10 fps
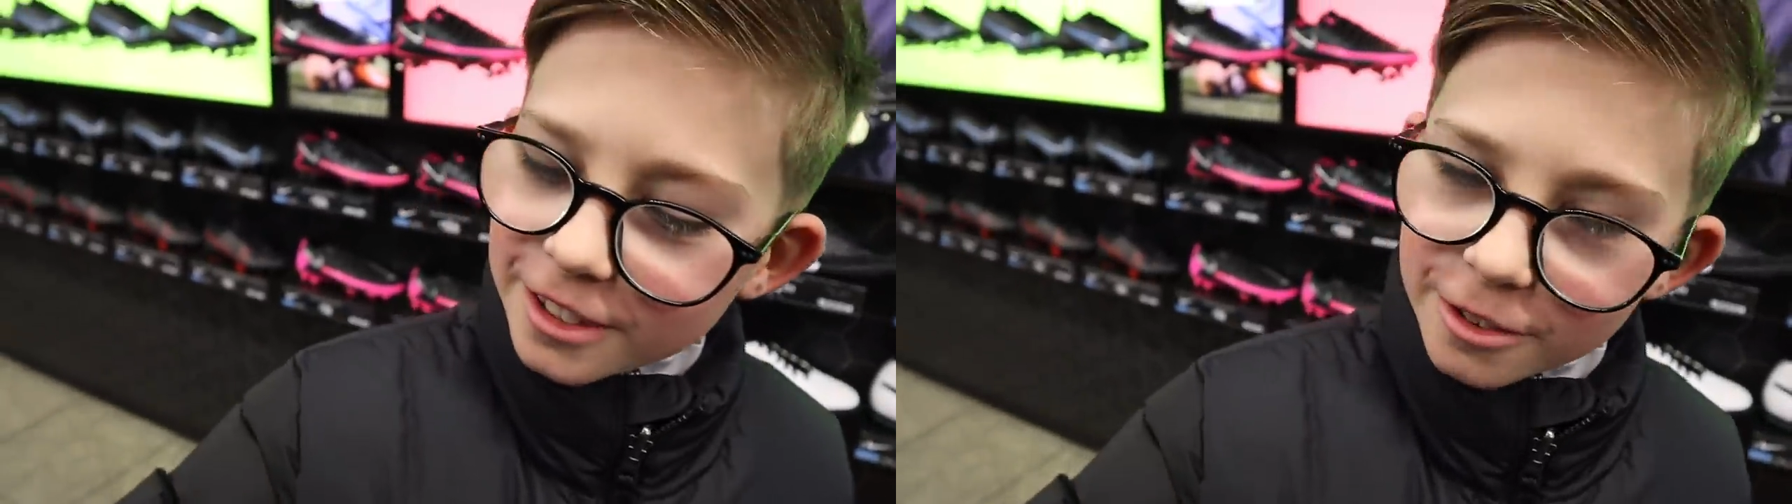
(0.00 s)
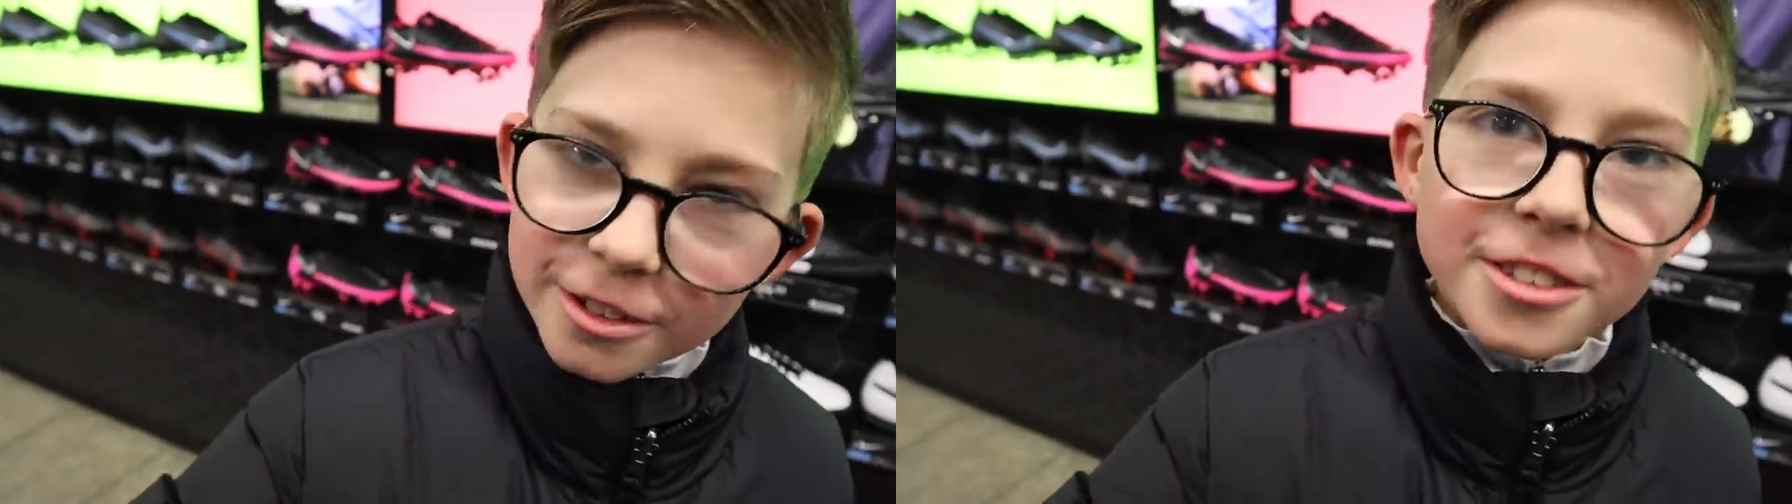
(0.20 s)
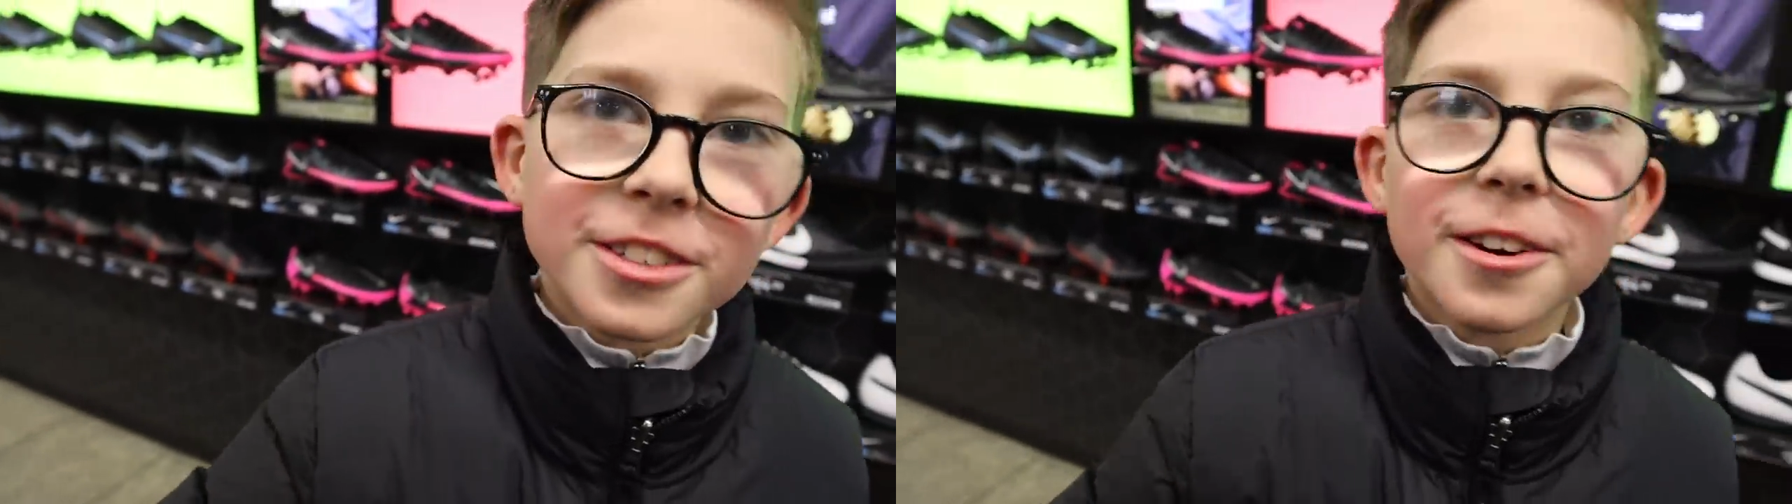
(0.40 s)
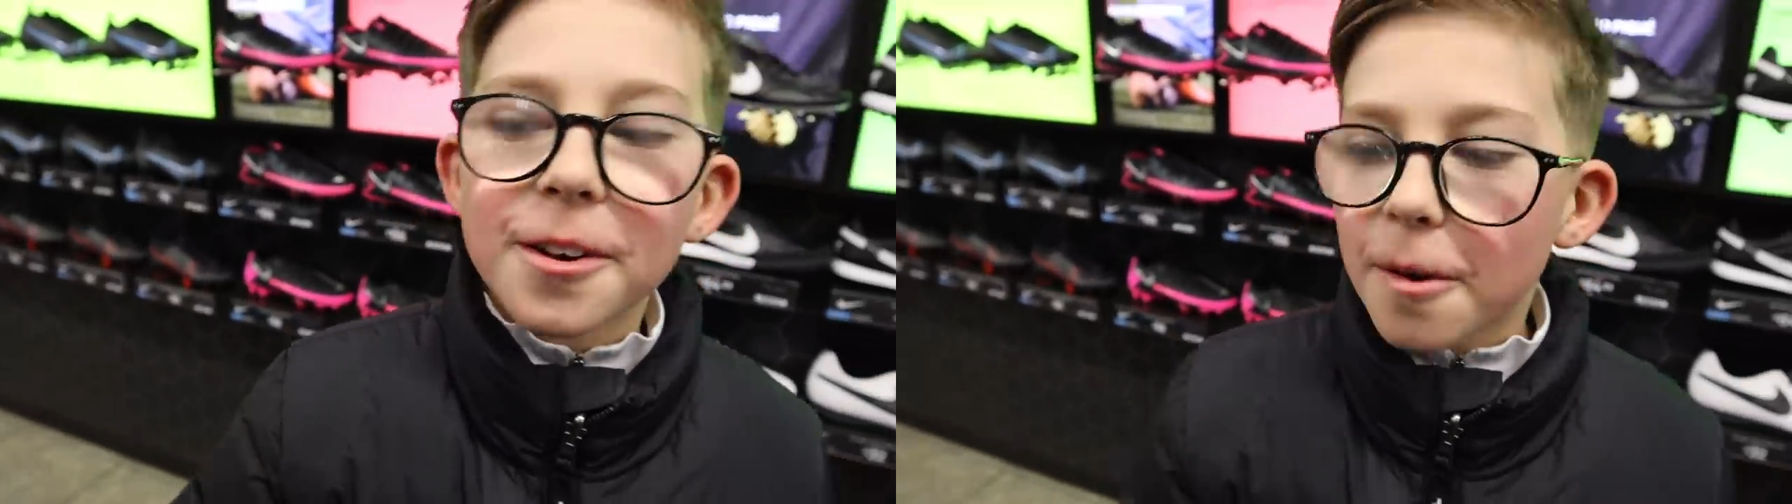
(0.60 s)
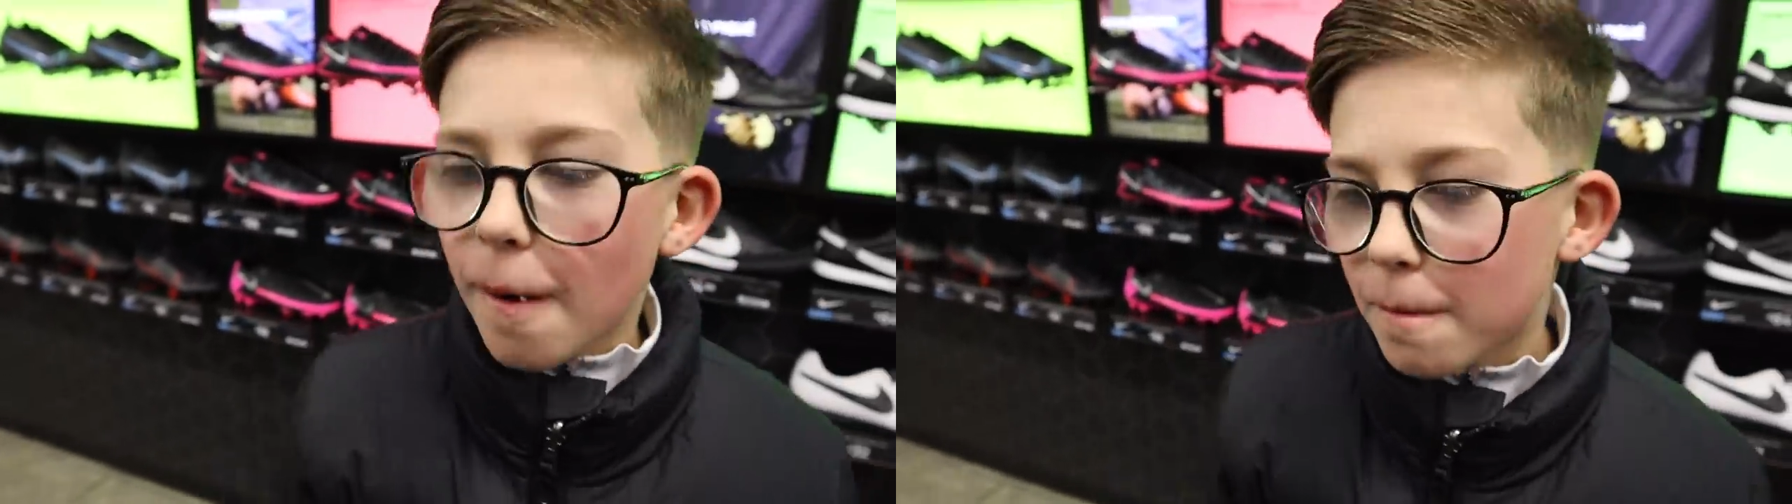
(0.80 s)
So that's
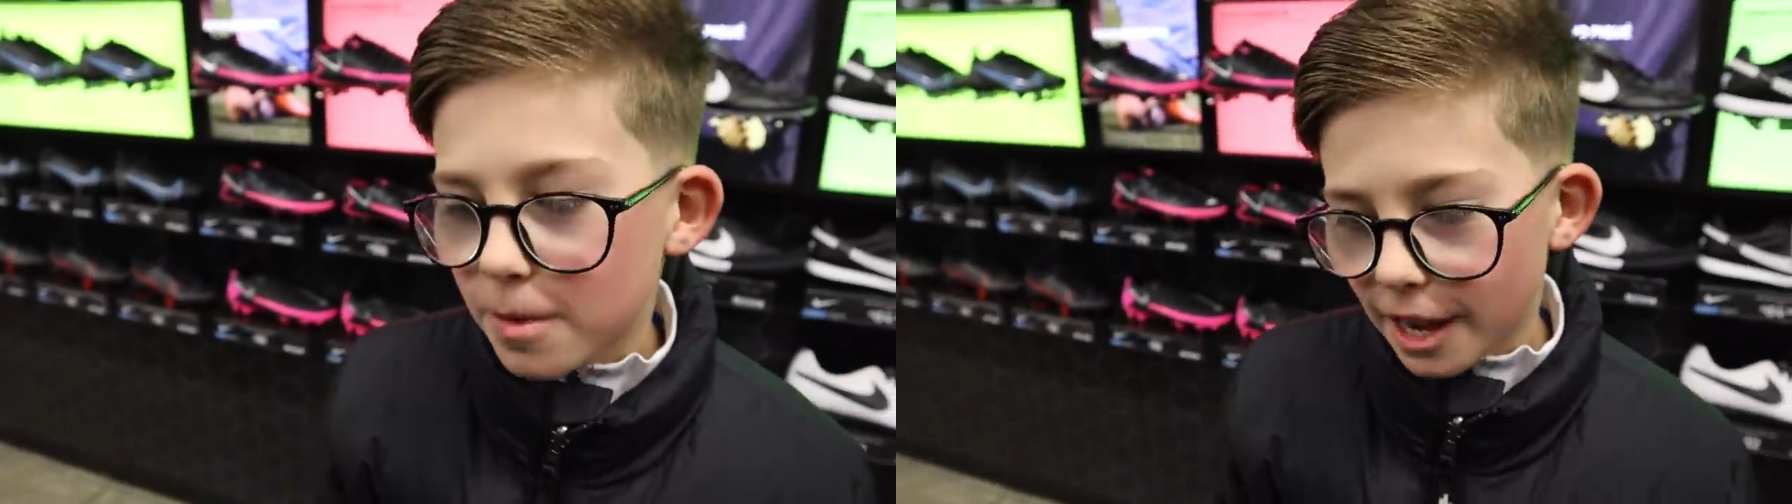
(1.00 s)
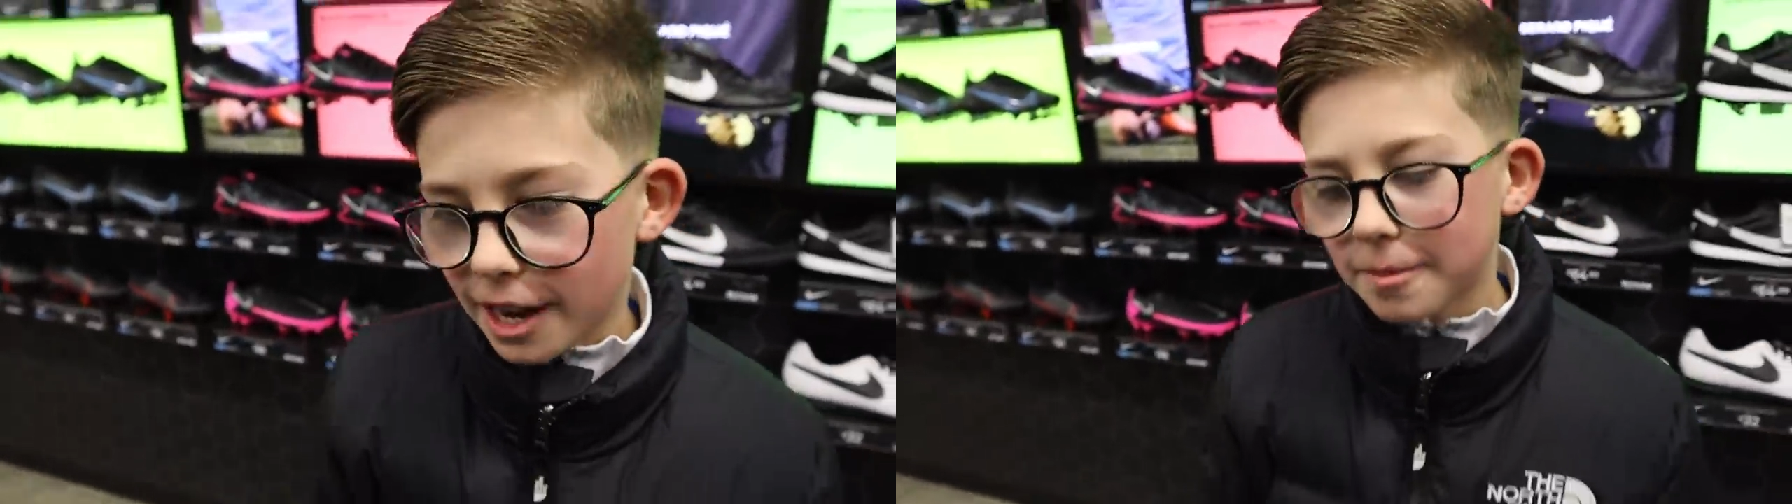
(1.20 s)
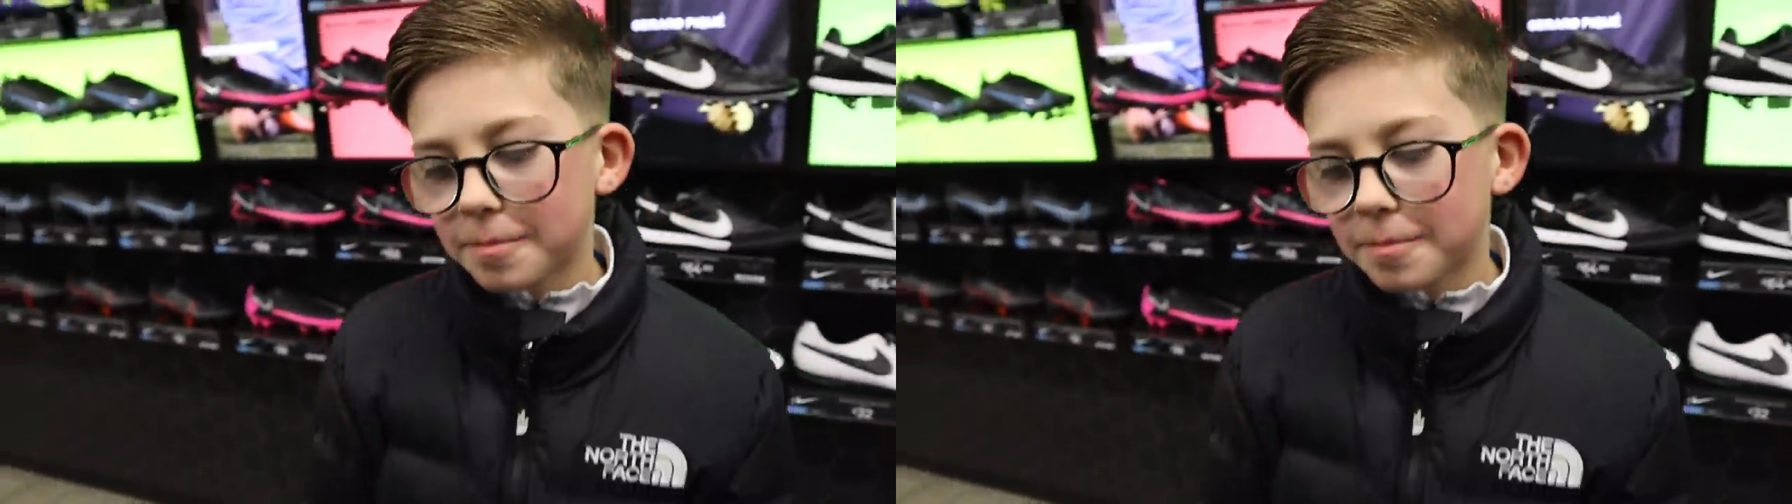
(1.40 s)
five. Yeah.